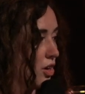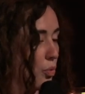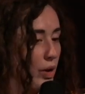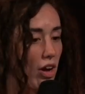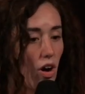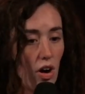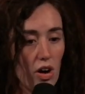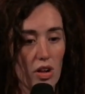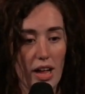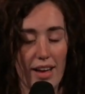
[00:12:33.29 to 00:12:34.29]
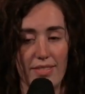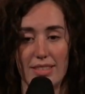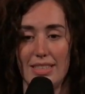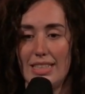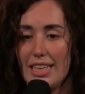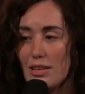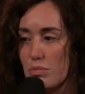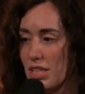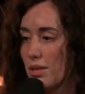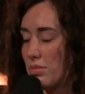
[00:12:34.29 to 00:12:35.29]
We all have this deep,
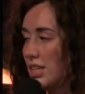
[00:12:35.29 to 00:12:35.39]
deep,